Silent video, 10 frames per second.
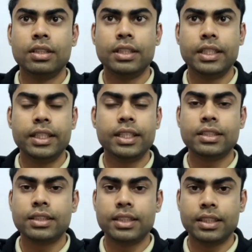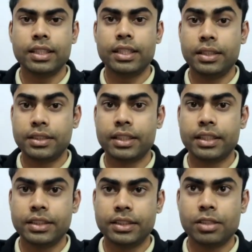They didn't say that it's a
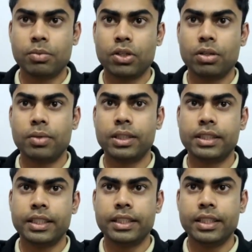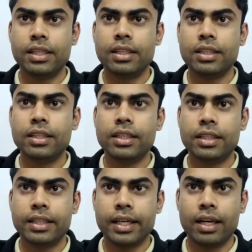Greenshield model, but they did
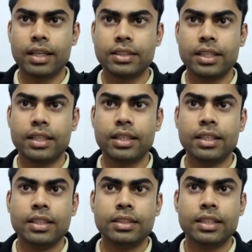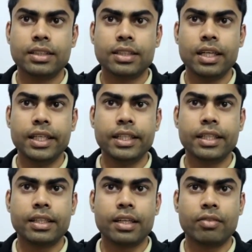tell us that there is a
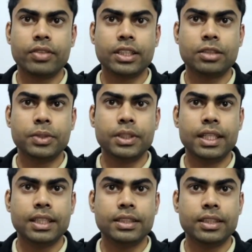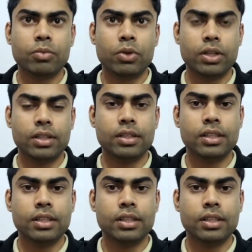linear traffic speed density model.